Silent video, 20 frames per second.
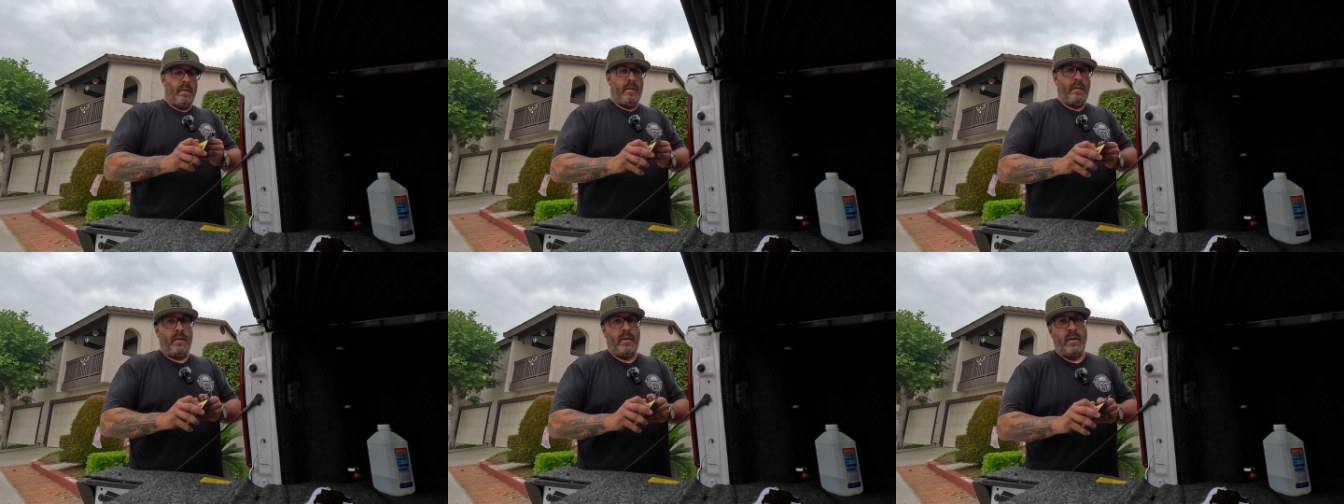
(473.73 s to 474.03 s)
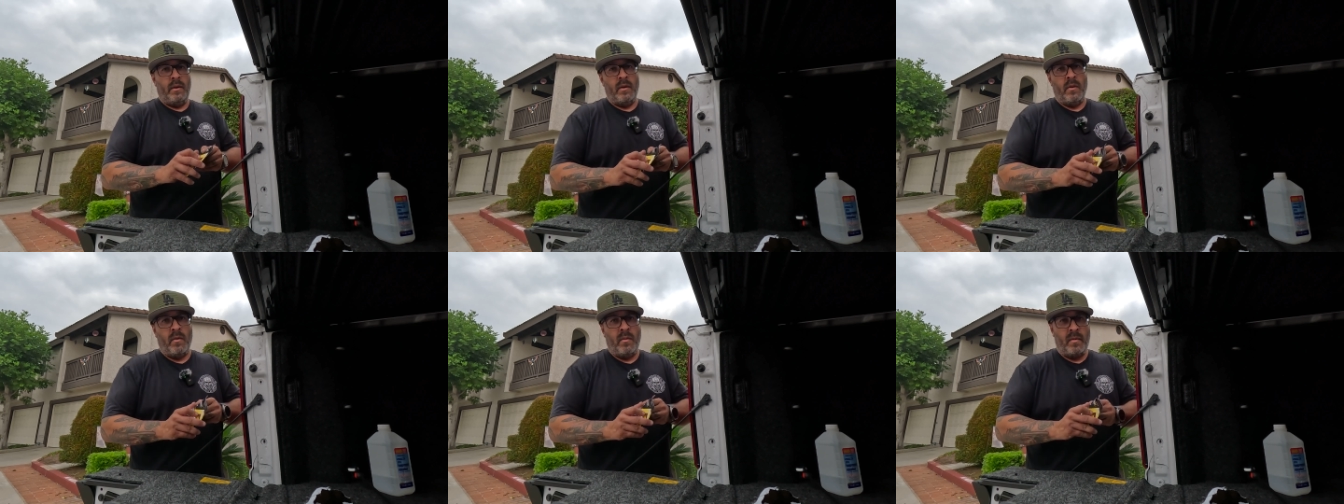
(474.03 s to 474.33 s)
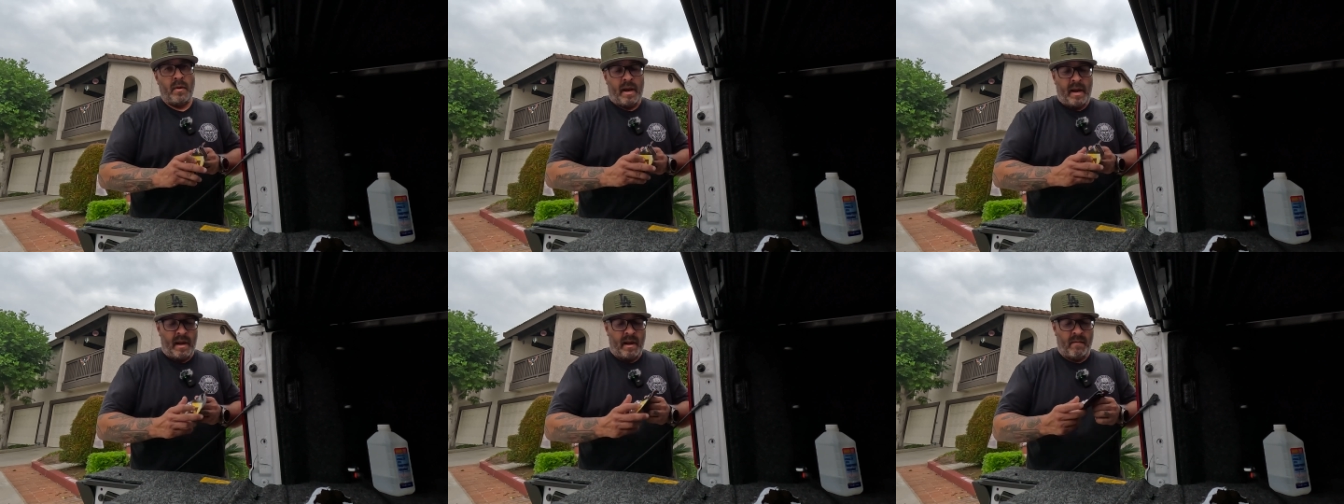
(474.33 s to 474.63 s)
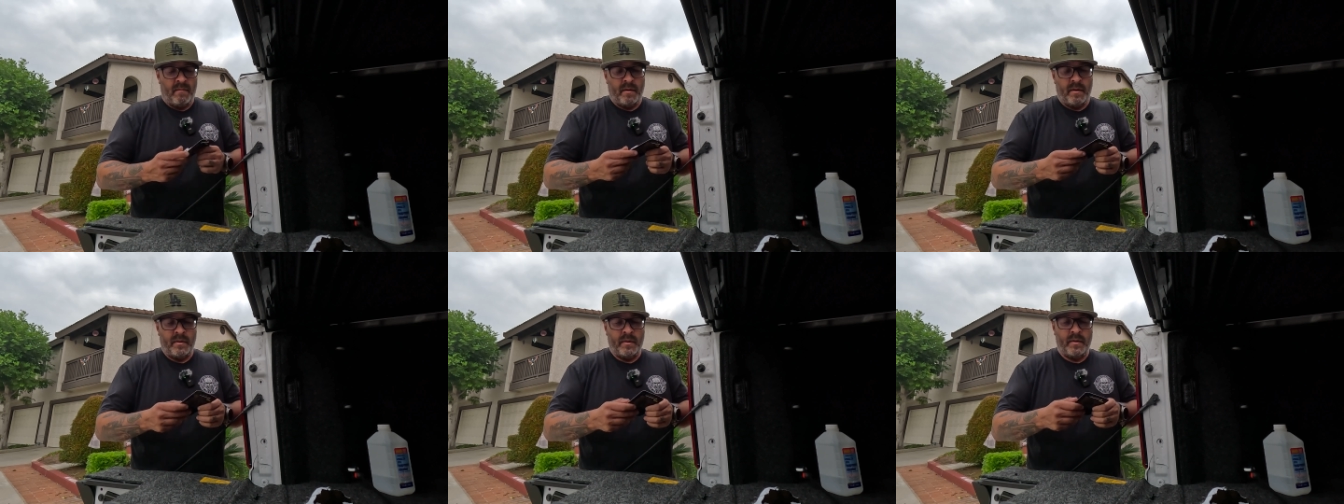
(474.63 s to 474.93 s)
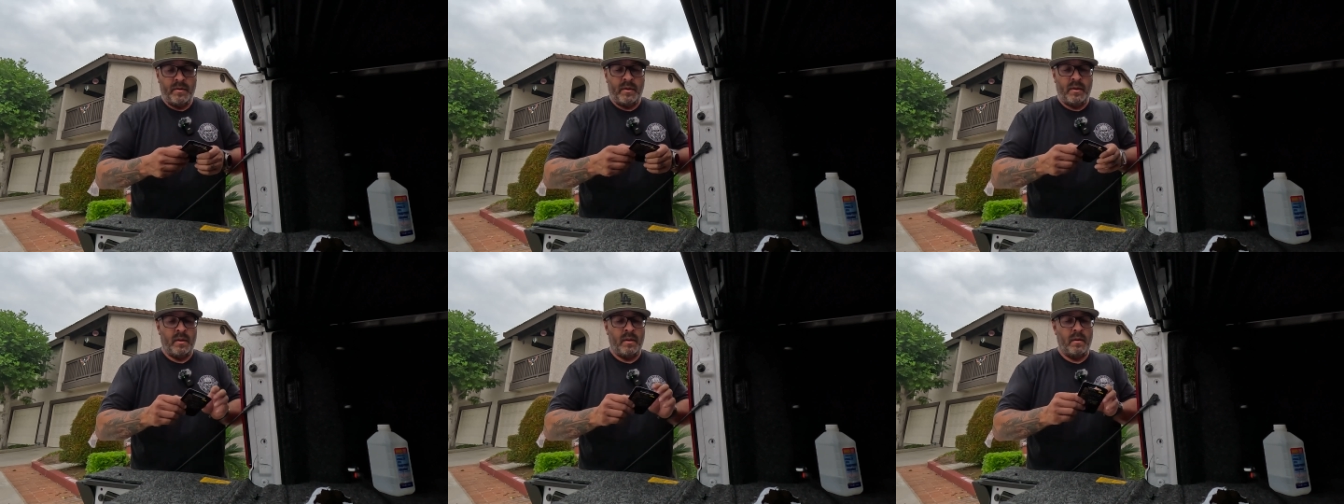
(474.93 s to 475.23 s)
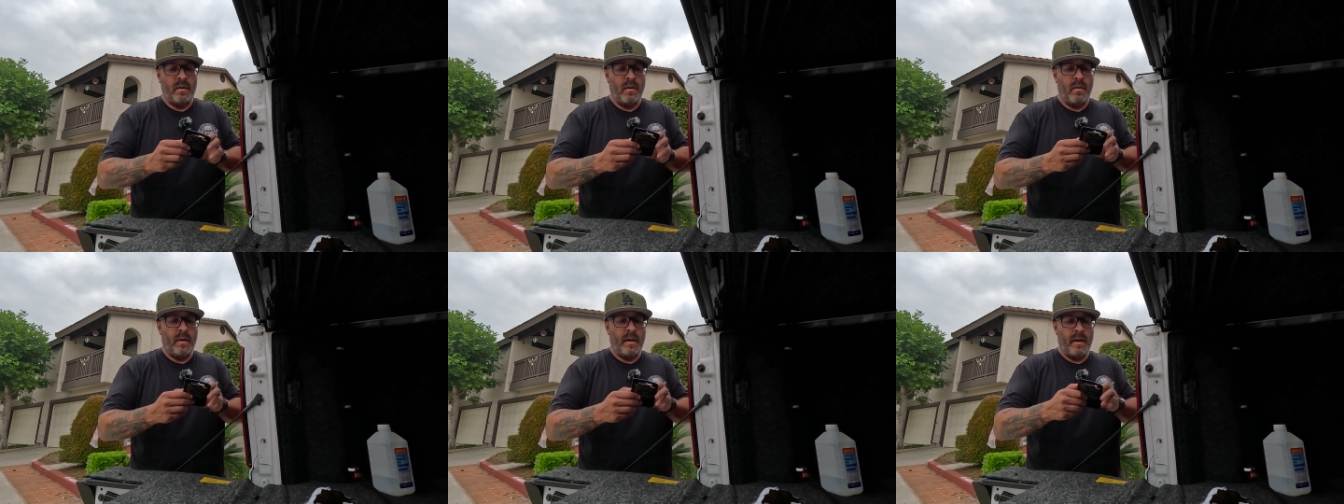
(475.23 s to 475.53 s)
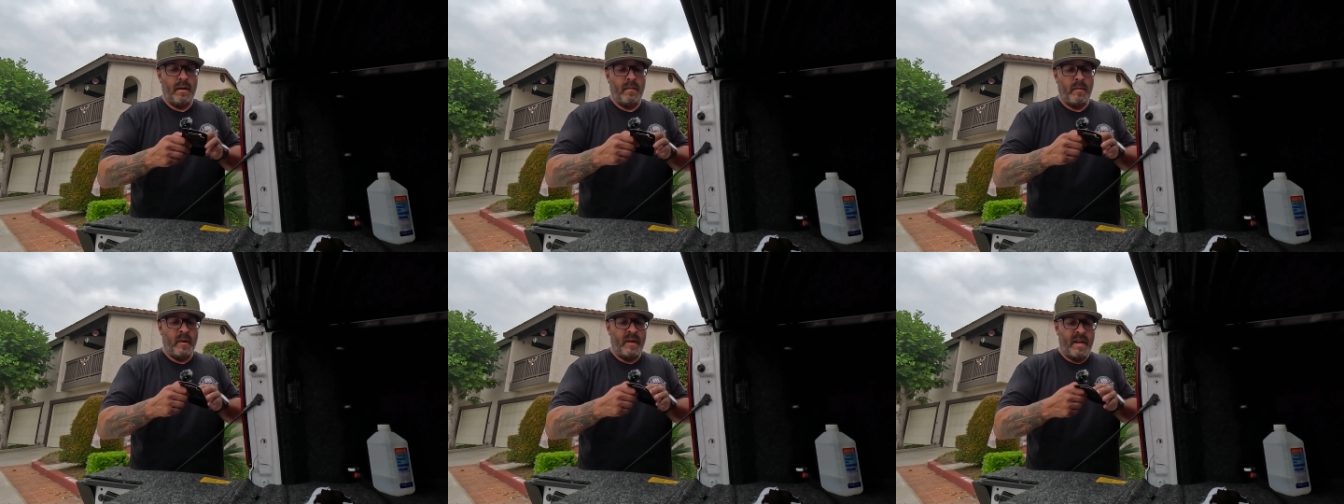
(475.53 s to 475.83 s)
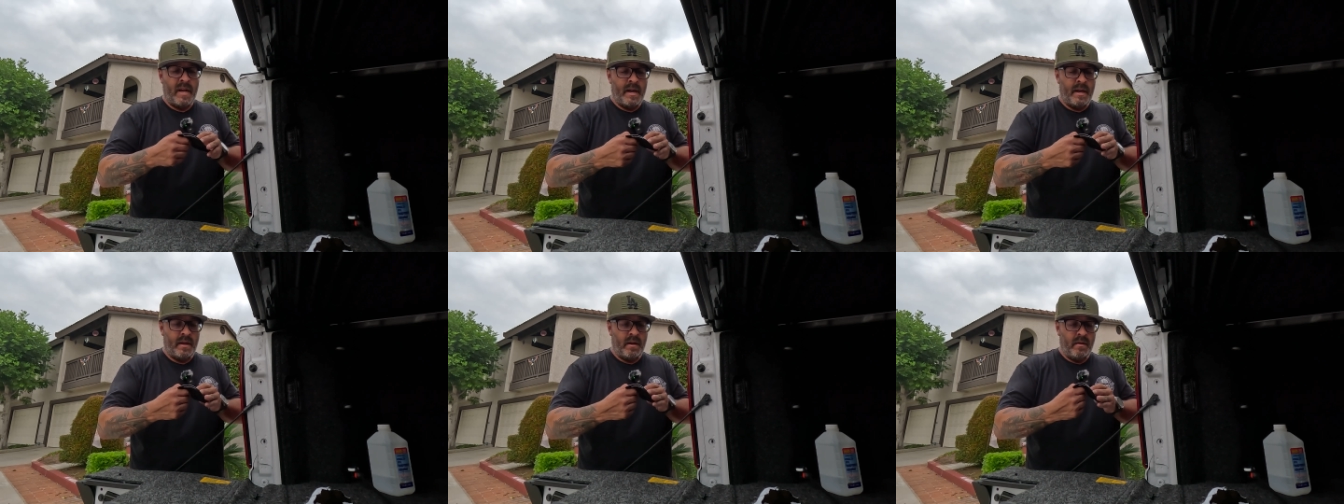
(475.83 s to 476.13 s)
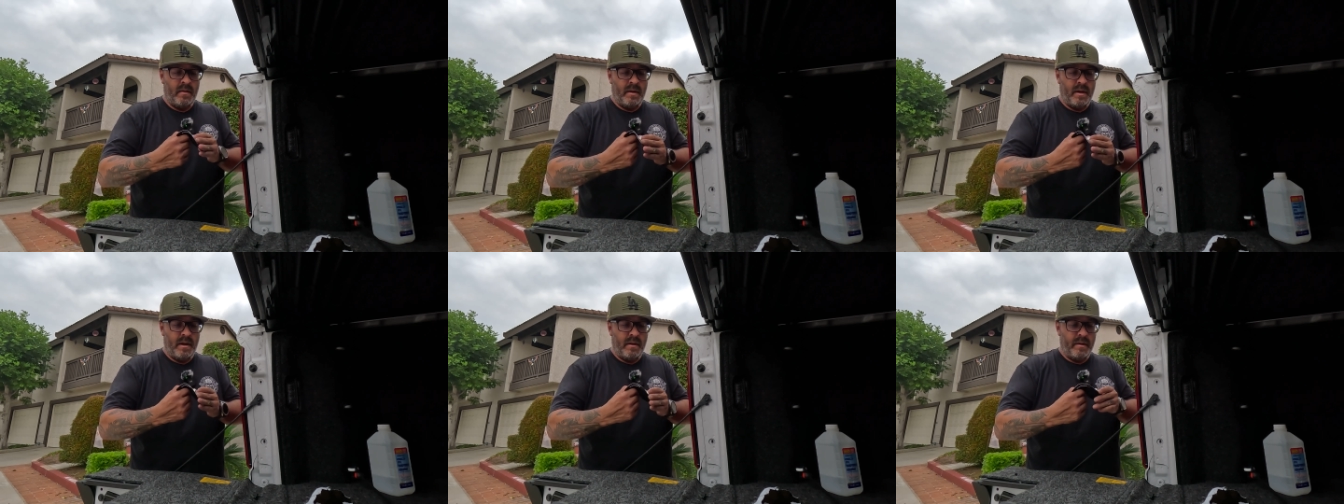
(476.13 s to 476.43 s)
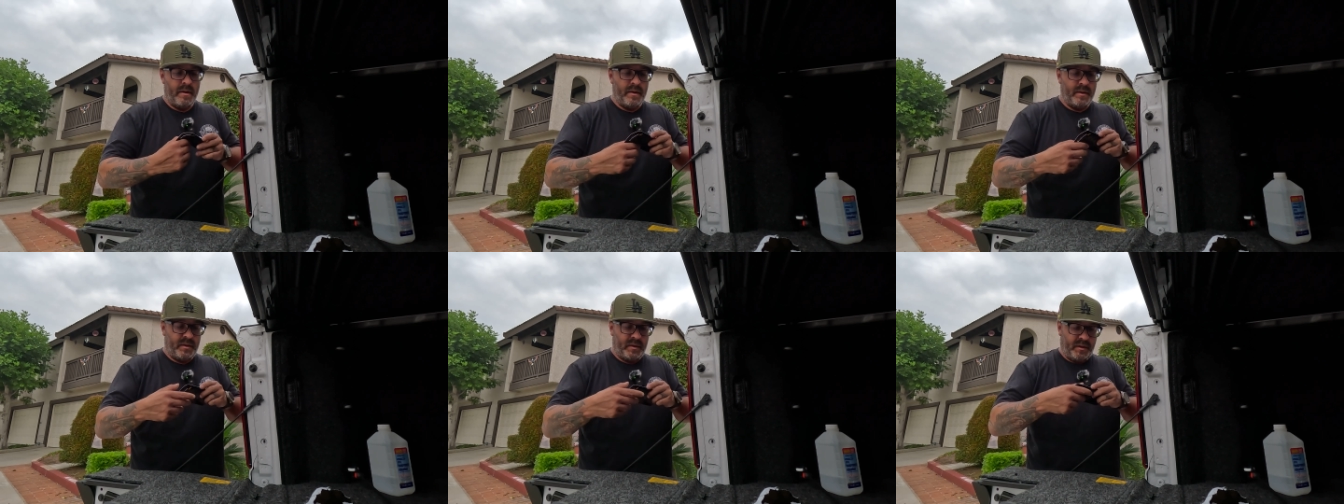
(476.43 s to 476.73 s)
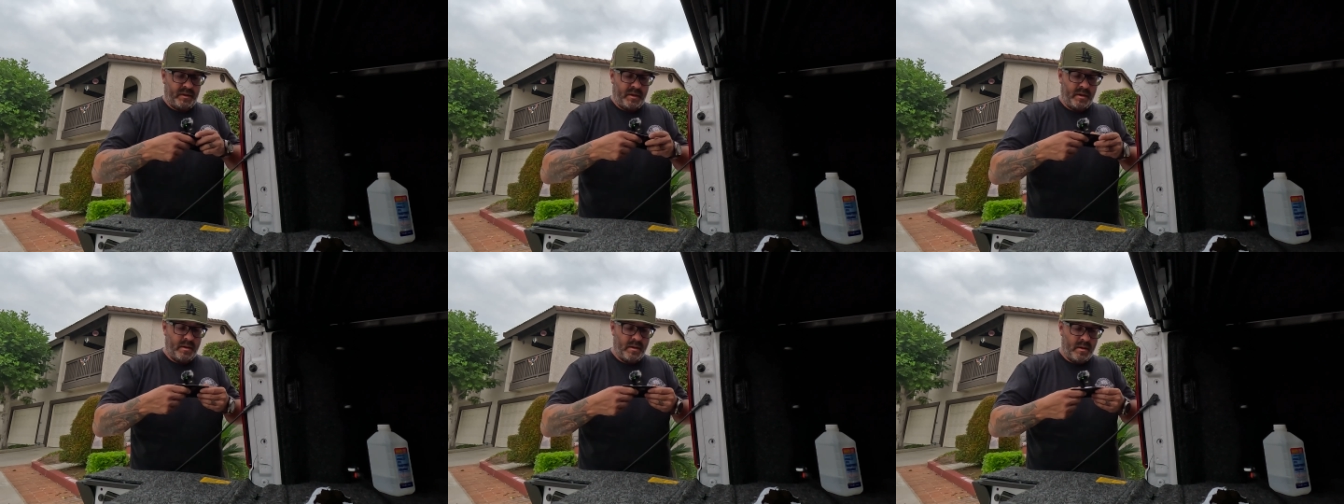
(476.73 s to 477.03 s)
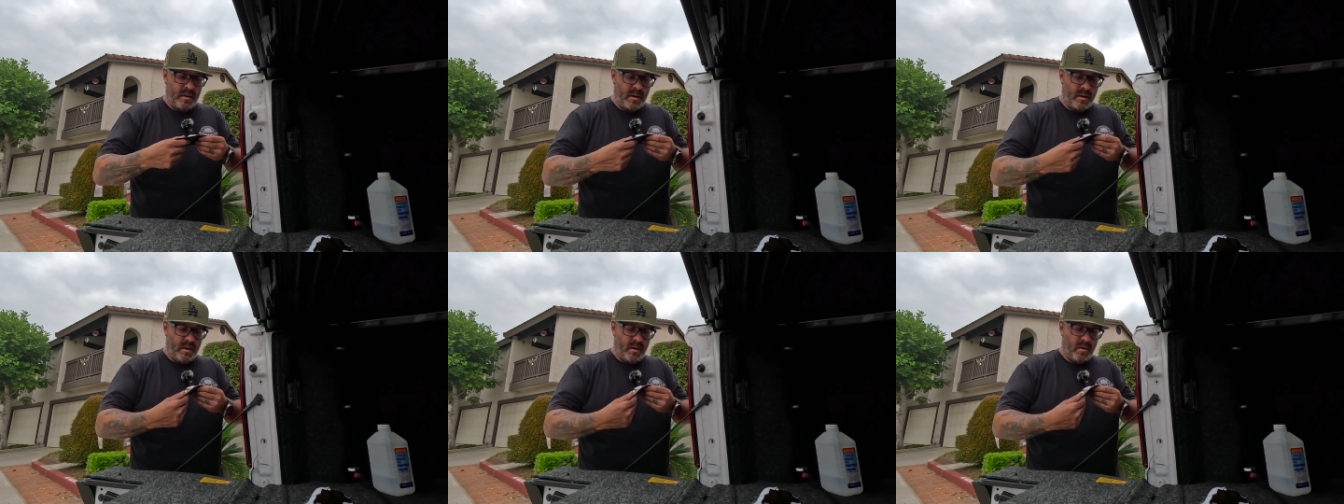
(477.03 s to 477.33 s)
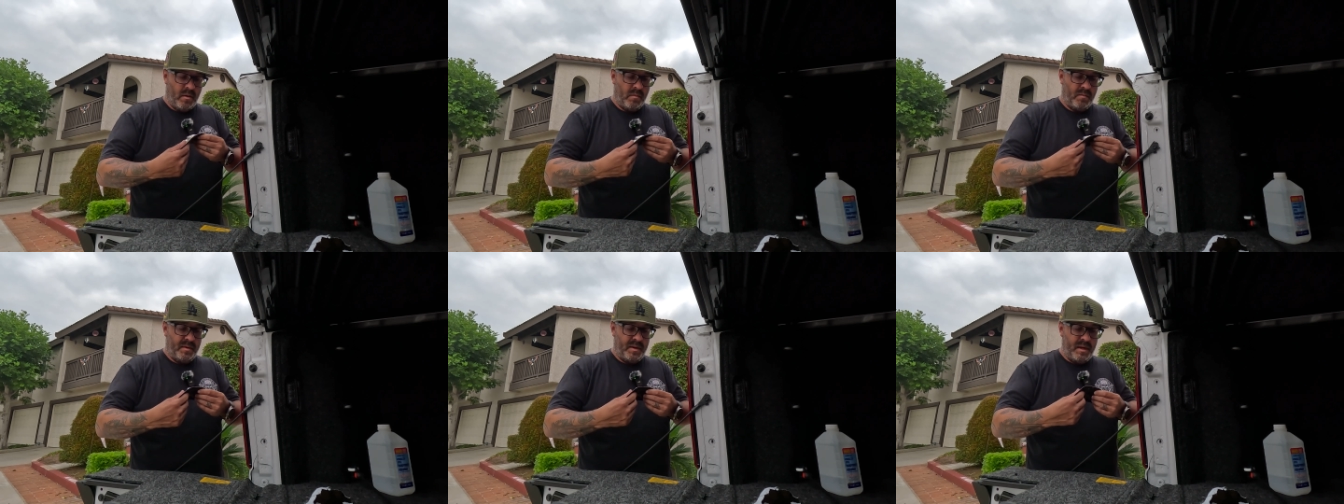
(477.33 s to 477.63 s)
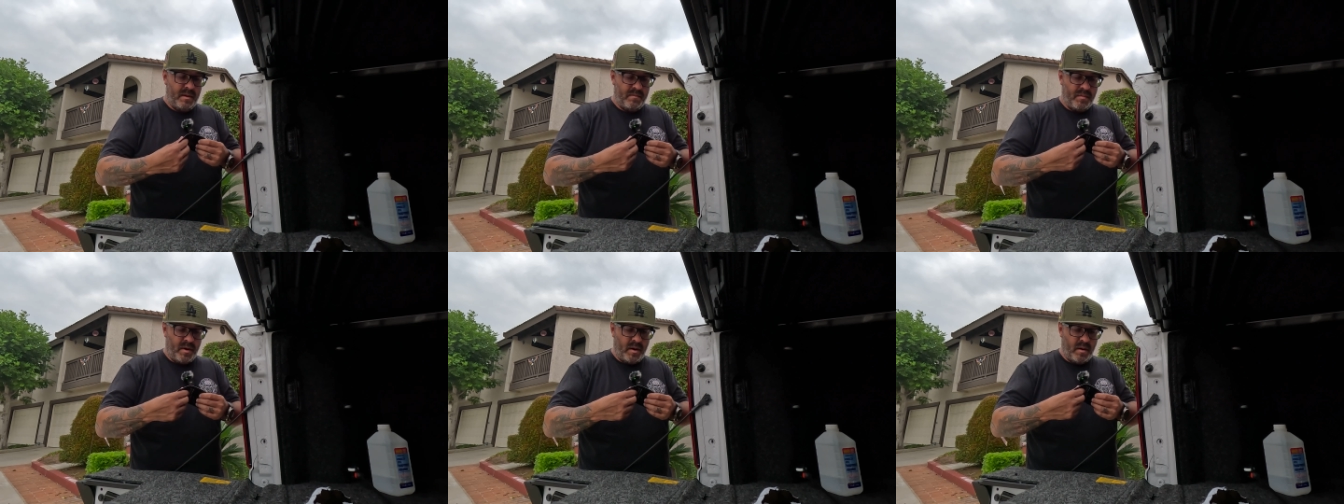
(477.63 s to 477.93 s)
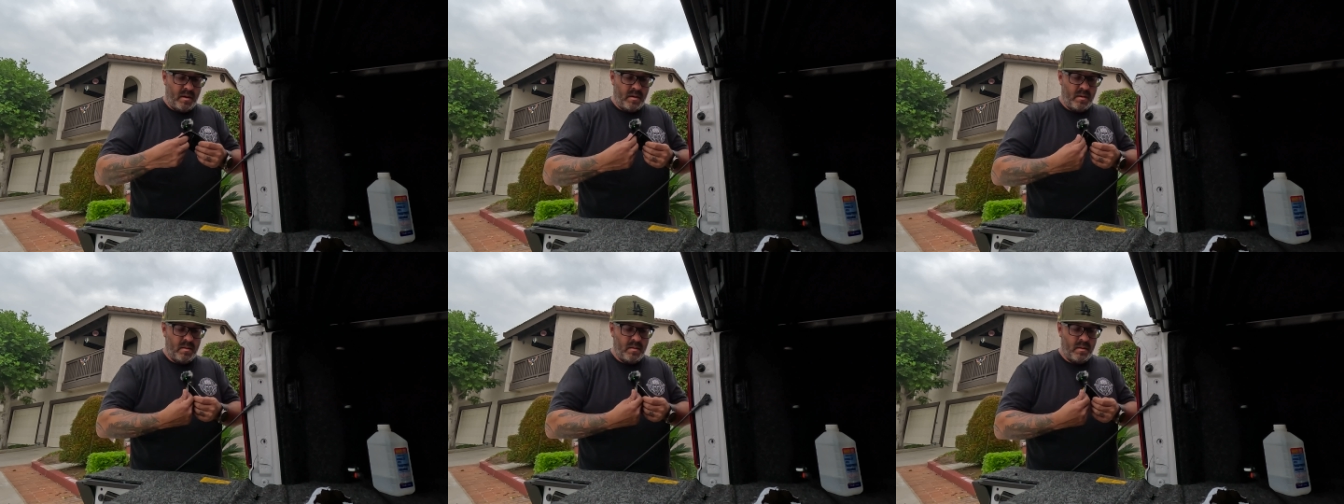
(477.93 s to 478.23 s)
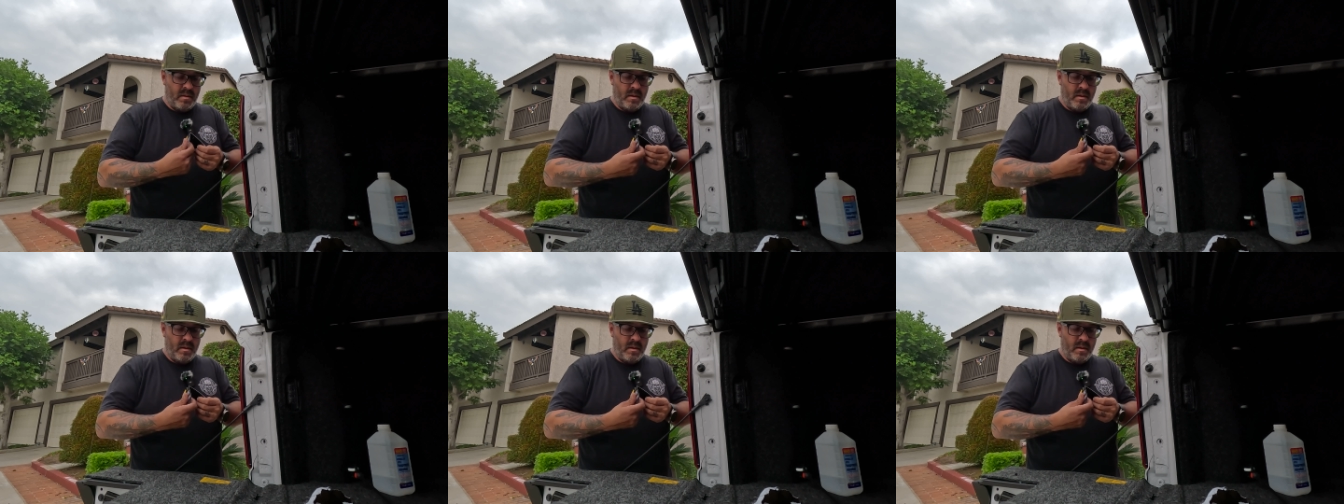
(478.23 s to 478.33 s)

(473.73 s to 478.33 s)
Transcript: you don't have one of those. You can go get one at your nearest Home Depot,